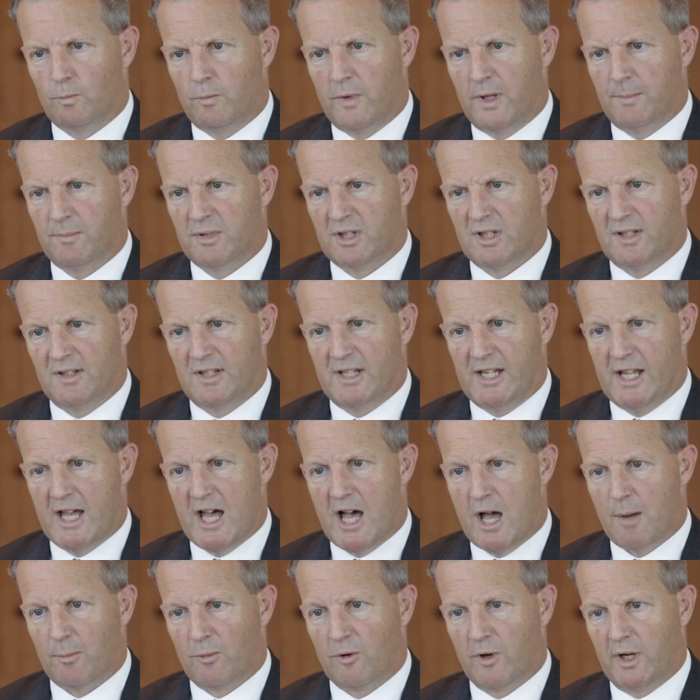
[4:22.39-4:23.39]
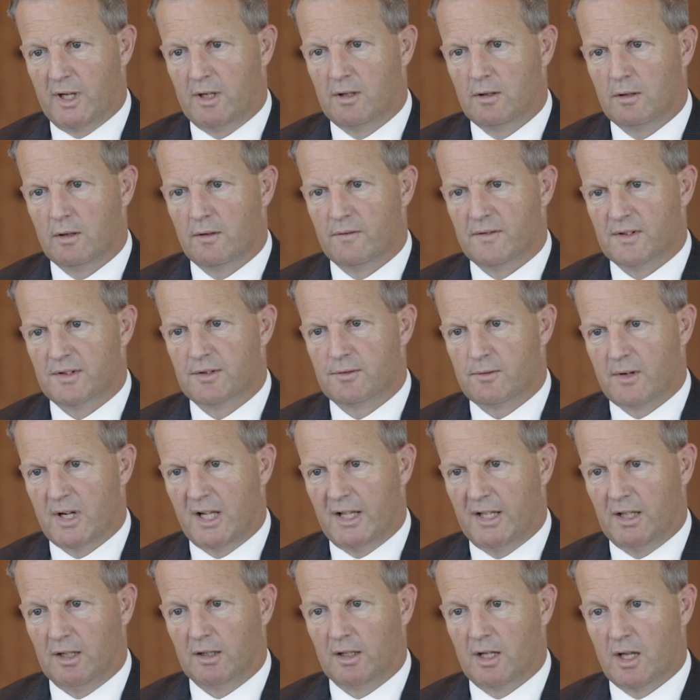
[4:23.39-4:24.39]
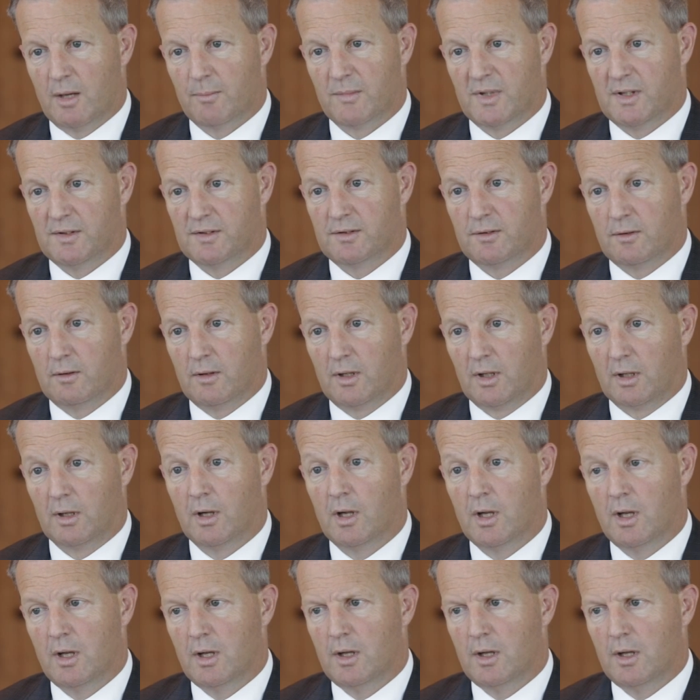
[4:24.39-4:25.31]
weapon in the armoury of Australian companies doing